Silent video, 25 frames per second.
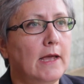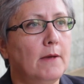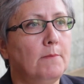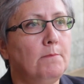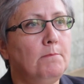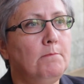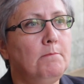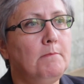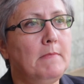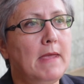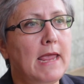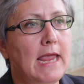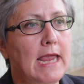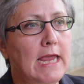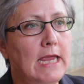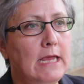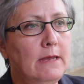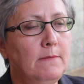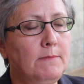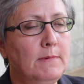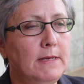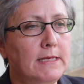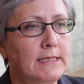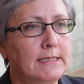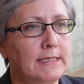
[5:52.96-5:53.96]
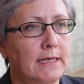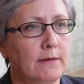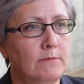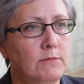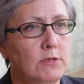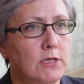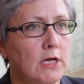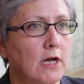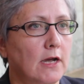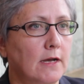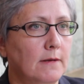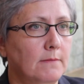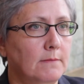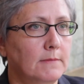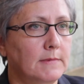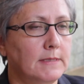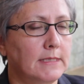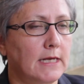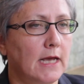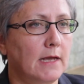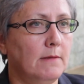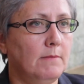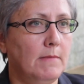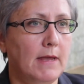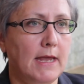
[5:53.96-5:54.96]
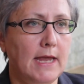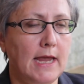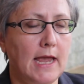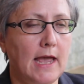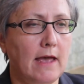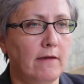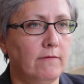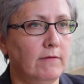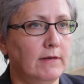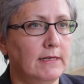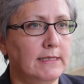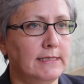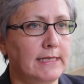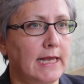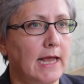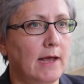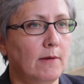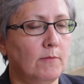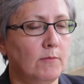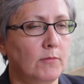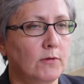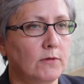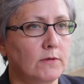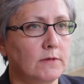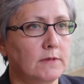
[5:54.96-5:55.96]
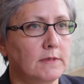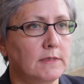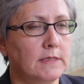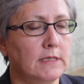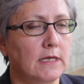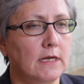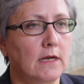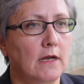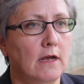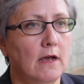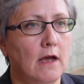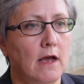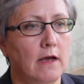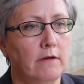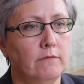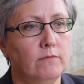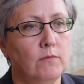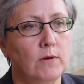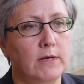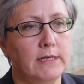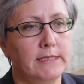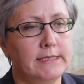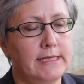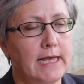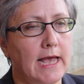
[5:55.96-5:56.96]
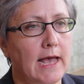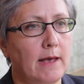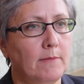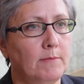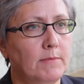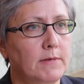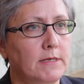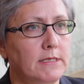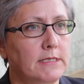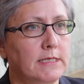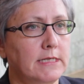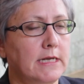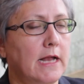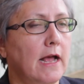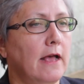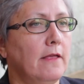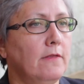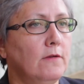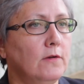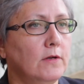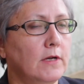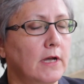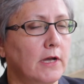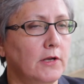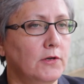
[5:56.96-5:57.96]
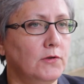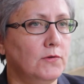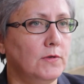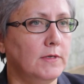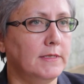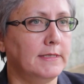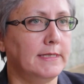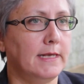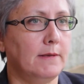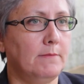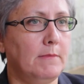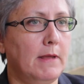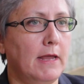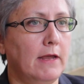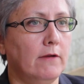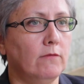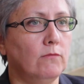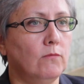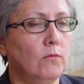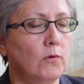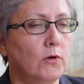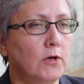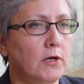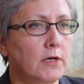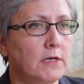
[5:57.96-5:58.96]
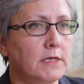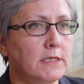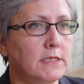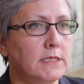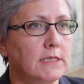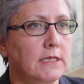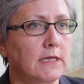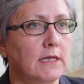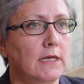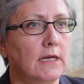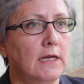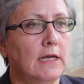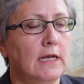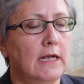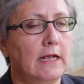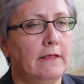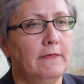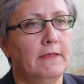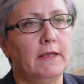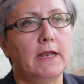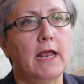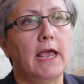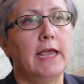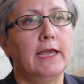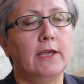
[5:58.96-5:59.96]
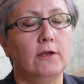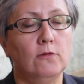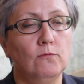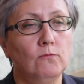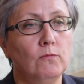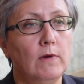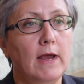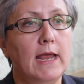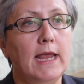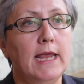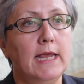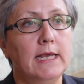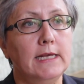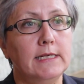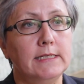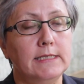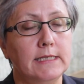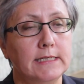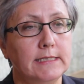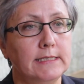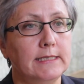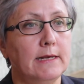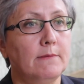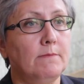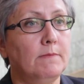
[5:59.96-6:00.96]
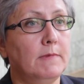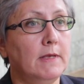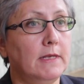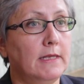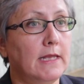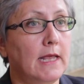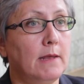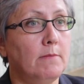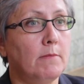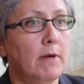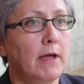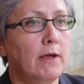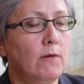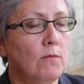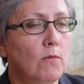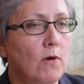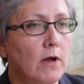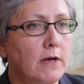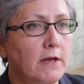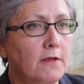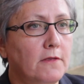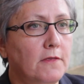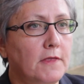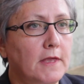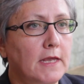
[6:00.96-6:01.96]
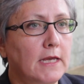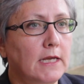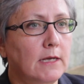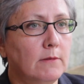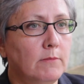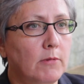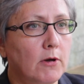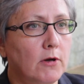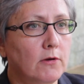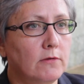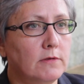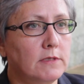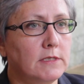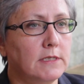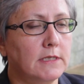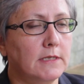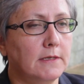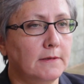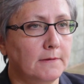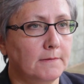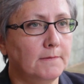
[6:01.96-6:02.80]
maybe sometimes I may have examples of what's happened in other countries that may have worked that I can raise as something they might want to think about.